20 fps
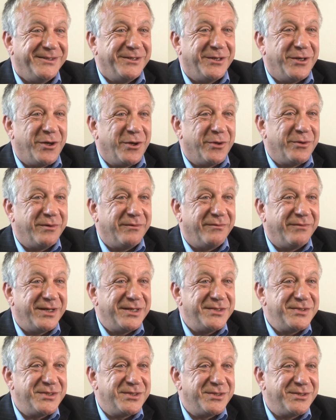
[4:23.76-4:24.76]
our
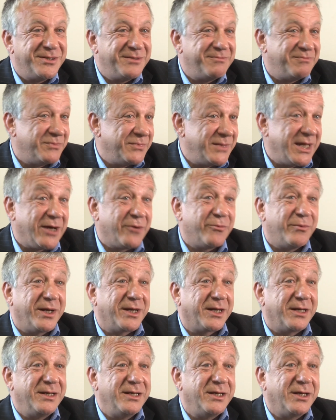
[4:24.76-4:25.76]
event and now
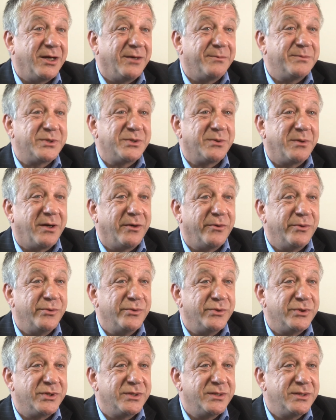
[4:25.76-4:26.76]
regularly come to our
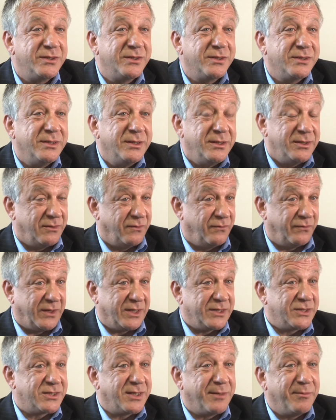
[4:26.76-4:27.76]
auctions. In
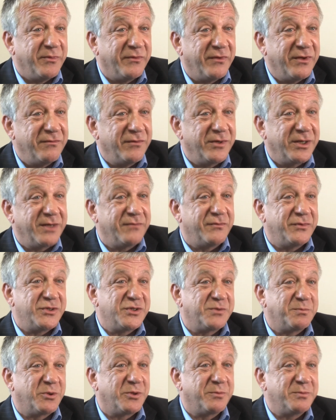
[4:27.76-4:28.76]
fact, some have even given
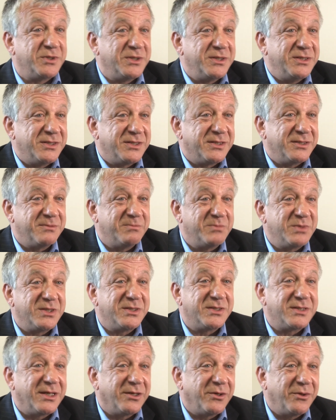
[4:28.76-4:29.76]
us properties to
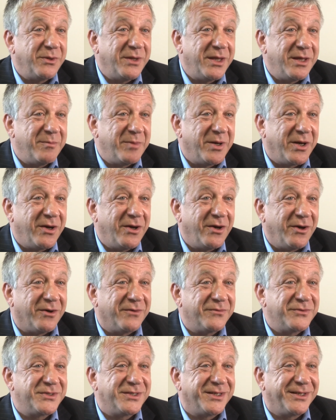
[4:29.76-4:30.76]
sell on their
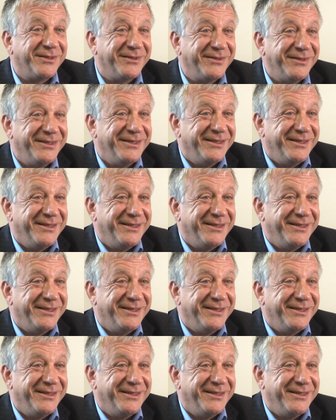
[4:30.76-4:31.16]
behalf. So